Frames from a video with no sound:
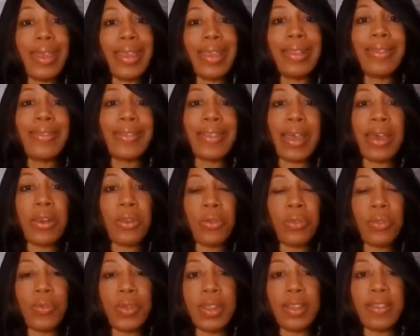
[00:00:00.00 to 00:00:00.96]
Inside our
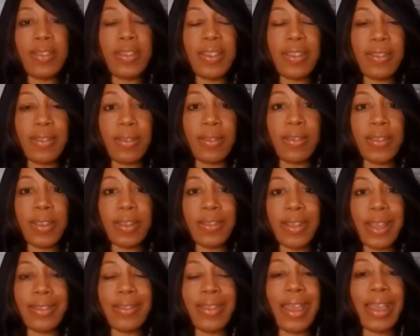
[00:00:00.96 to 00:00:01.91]
3DC
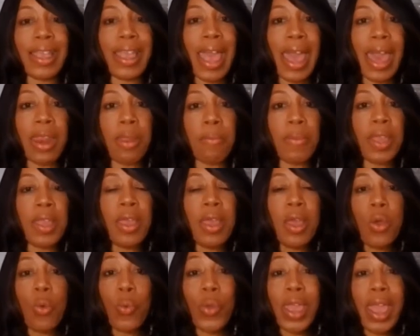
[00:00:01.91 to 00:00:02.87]
Success Academy,
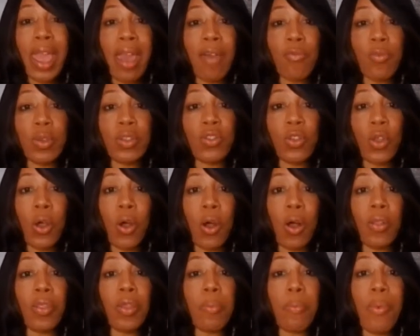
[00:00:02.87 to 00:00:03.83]
we have what's
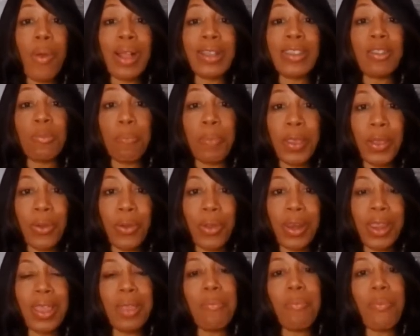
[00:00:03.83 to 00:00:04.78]
called the
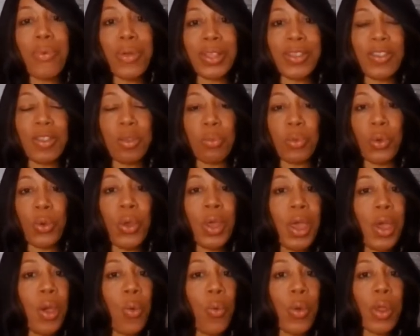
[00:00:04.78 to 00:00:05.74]
prosperity principle,
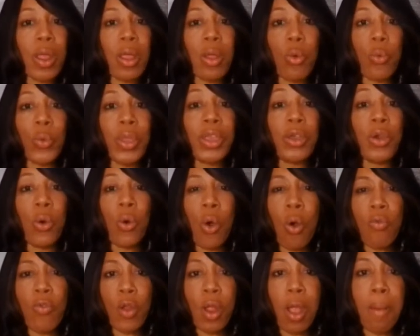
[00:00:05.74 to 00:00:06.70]
where we go
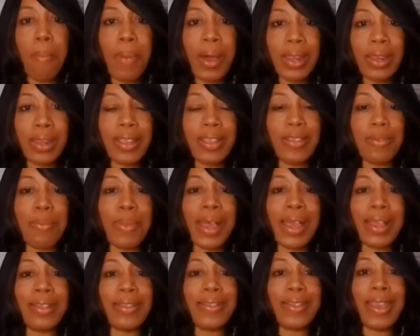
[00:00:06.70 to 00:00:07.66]
over abundance
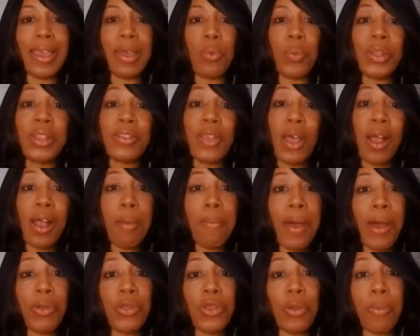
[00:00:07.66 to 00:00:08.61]
mindset. We talk
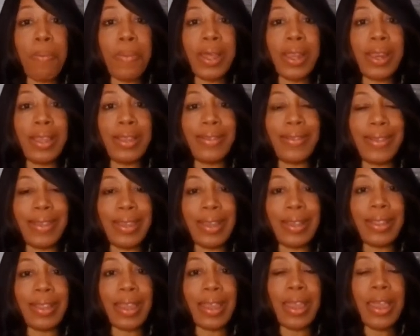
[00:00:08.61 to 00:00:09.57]
about your money
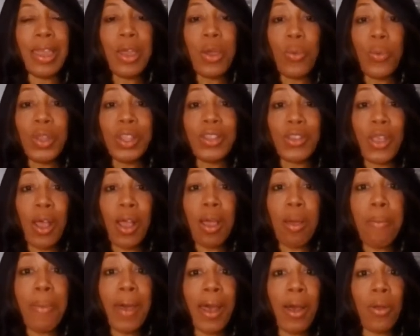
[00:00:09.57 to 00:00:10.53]
ceiling. We talk
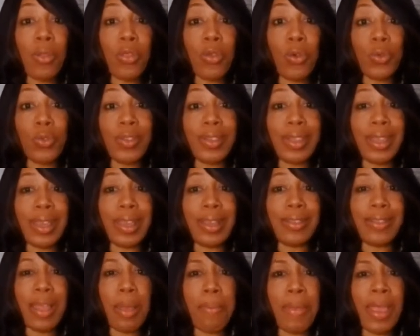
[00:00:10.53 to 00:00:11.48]
about those
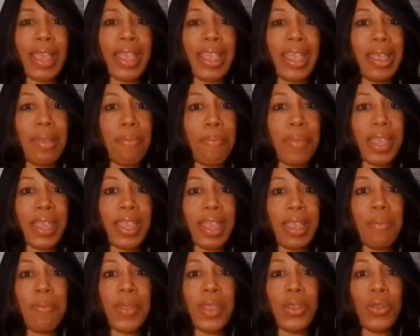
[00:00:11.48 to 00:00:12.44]
things that may keep, be
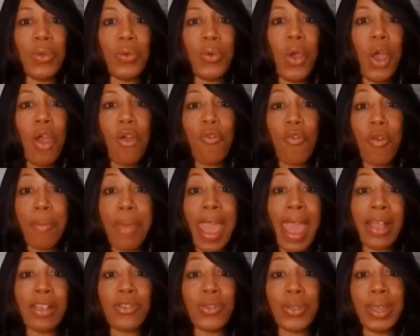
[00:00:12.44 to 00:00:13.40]
keeping you from
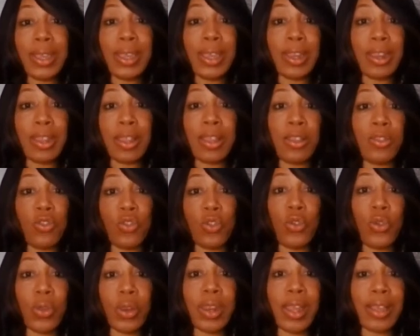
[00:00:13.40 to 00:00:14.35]
actually getting into
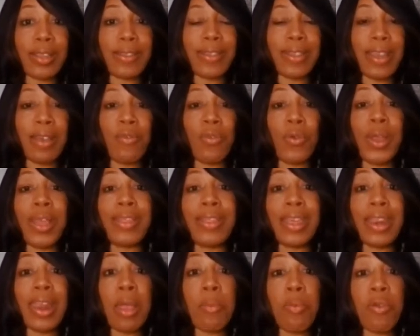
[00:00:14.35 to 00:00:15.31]
your next level. And
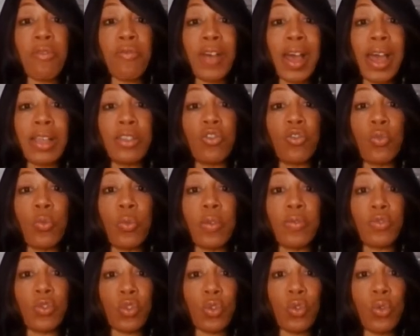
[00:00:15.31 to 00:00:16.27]
then I provide you
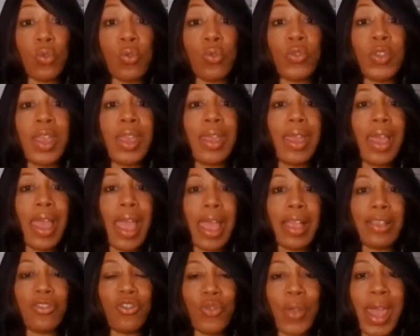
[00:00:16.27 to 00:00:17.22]
with tools
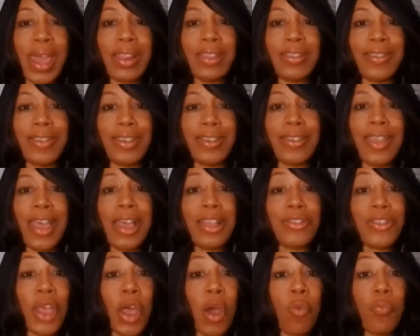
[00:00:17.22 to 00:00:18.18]
and strategies
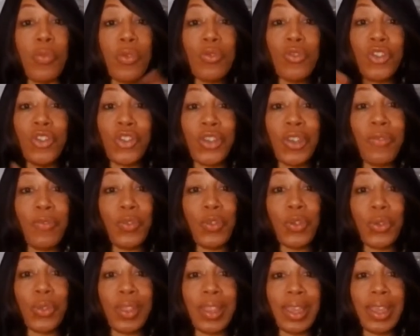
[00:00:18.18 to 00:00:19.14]
to help you shift
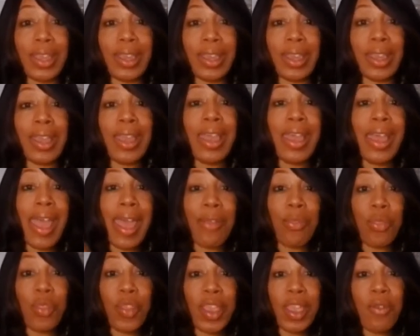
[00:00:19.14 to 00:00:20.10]
your thinking
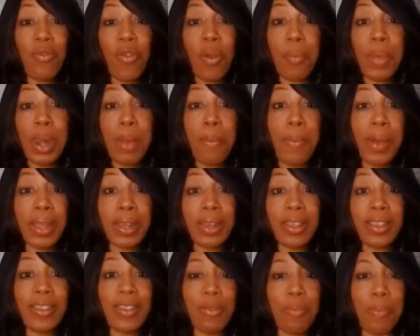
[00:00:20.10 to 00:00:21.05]
and think from an
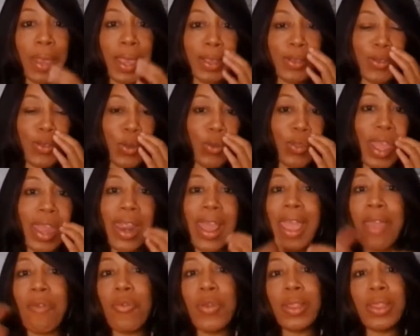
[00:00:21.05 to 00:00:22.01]
abundant space so that
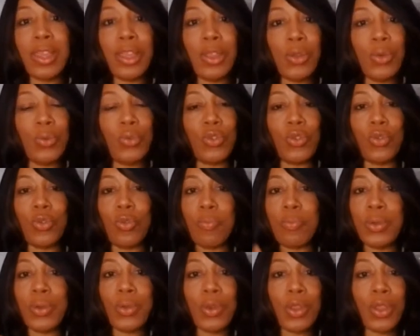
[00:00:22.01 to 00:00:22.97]
everything you do,
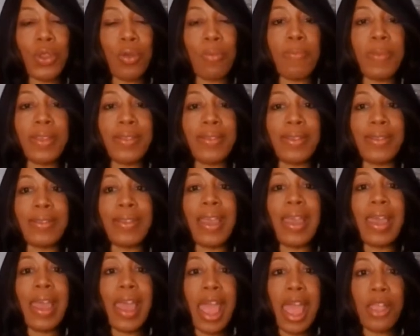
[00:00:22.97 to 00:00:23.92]
building your business
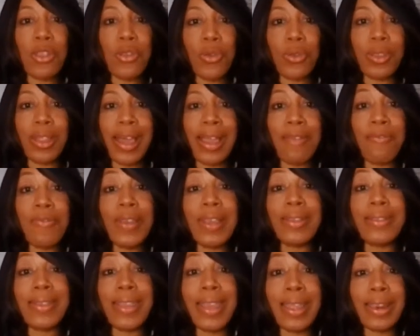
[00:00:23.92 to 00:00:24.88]
and your life,
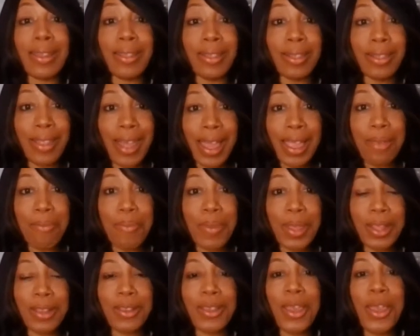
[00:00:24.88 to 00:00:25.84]
is in
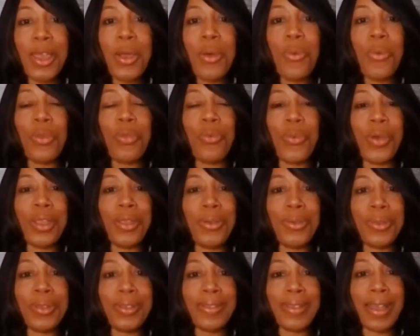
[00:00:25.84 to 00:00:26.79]
alignment with what
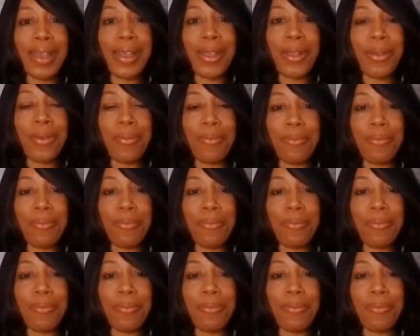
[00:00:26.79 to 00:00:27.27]
you desire.